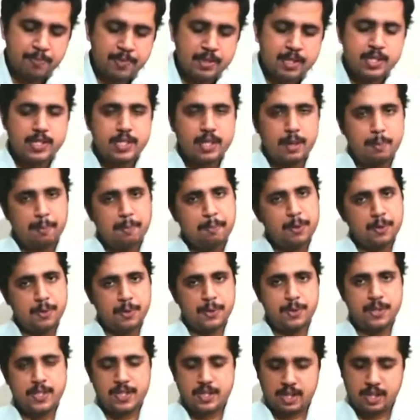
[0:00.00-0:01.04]

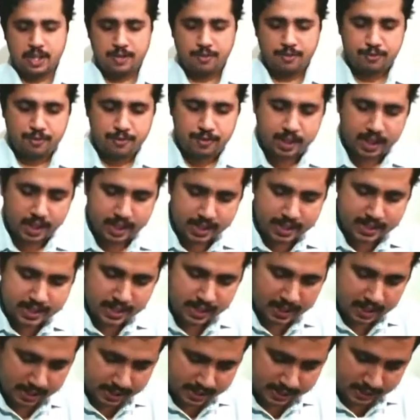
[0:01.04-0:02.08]
Suppose if there is
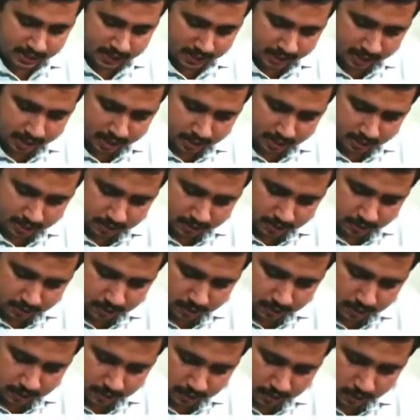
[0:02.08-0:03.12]
an asset,
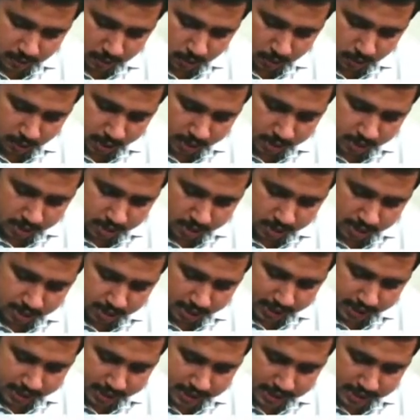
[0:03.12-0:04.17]
okay,
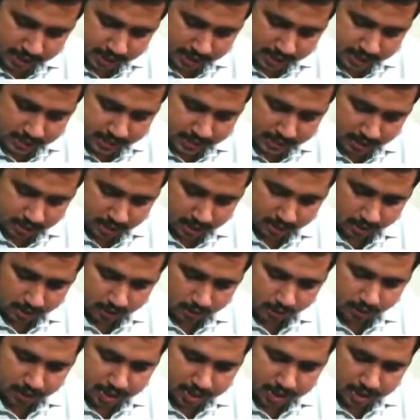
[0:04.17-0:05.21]
there is an asset
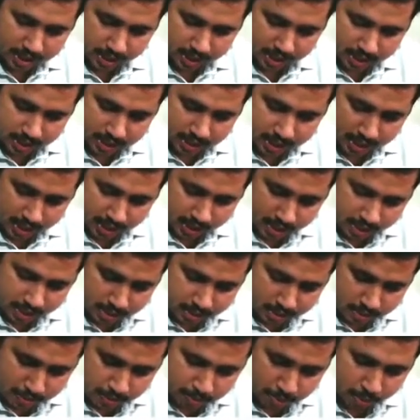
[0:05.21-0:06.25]
which
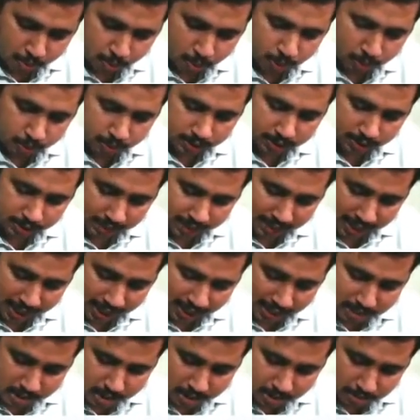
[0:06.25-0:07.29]
contains both
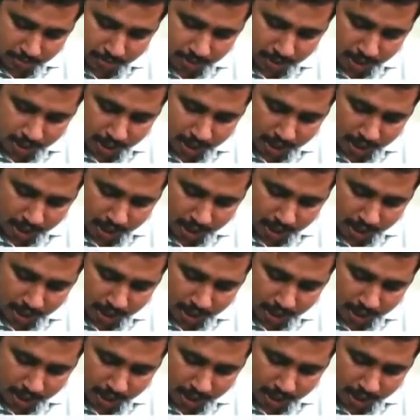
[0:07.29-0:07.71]
tangible